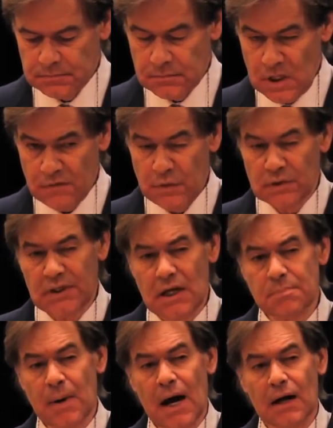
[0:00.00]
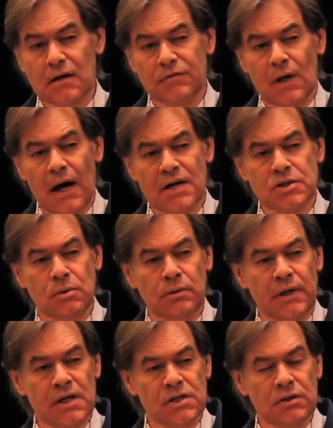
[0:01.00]
If you think back of your high school
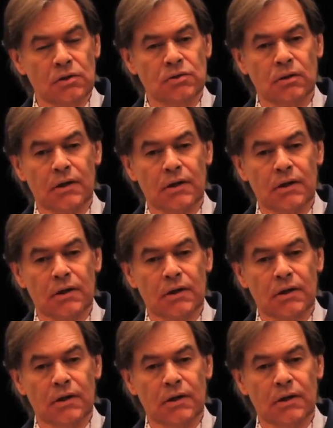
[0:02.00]
days and you took